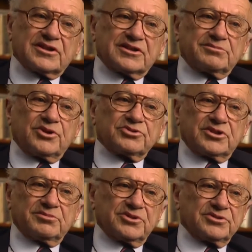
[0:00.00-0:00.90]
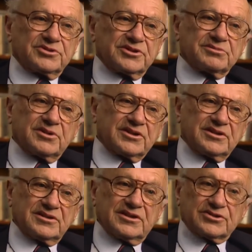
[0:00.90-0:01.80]
that has mostly been used as
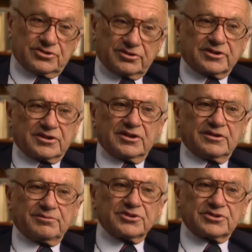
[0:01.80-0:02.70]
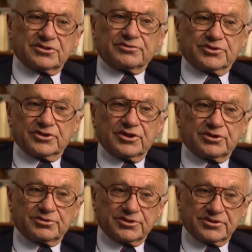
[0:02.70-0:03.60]
money historically have been silver and
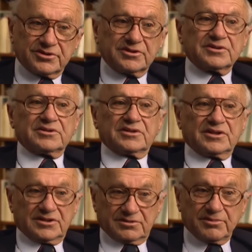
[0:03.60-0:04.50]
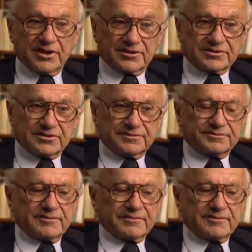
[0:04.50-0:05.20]
gold as metals.